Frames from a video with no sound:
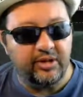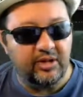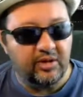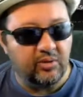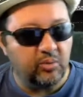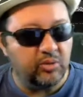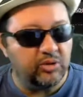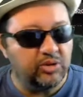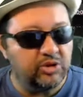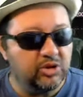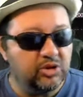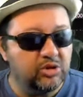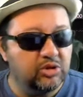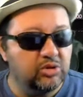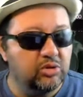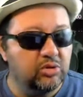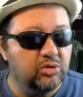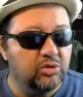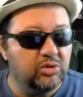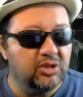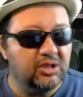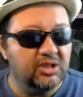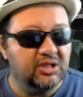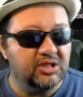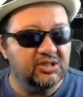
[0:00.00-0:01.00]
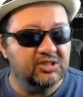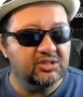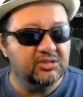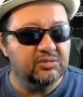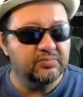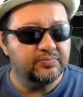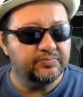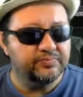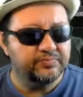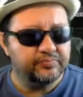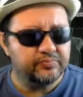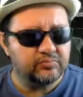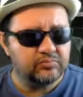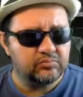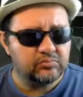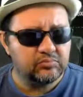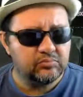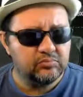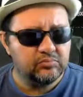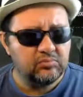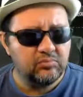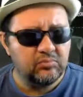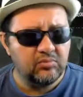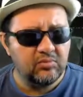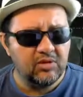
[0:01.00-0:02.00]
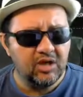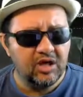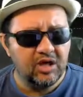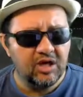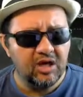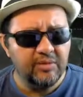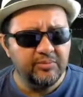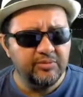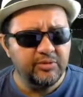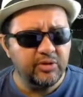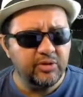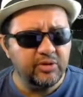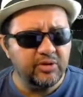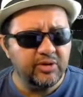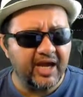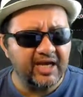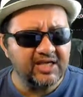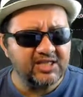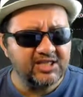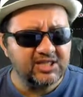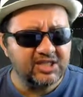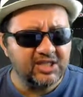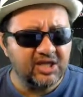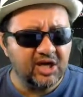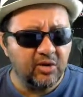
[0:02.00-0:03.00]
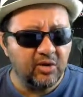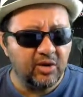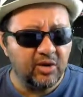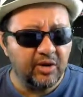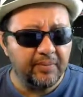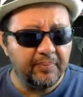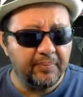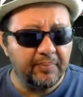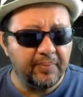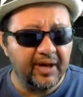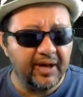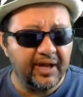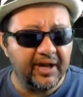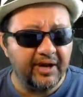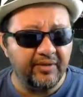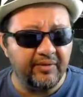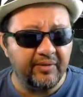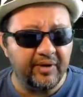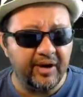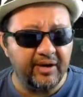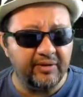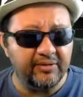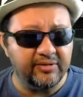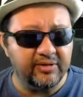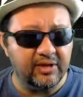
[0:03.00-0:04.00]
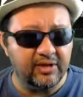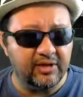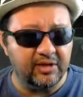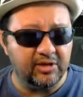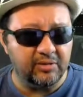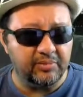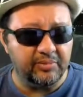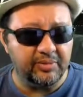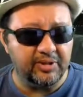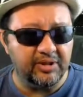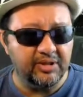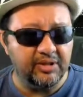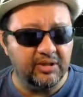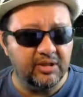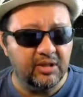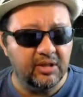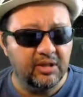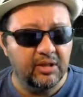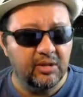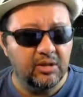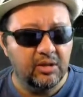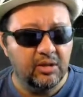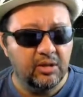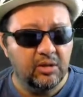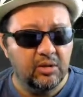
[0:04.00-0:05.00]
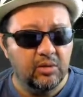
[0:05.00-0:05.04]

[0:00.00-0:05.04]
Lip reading: out. And then what you do is you actually go and play around a little bit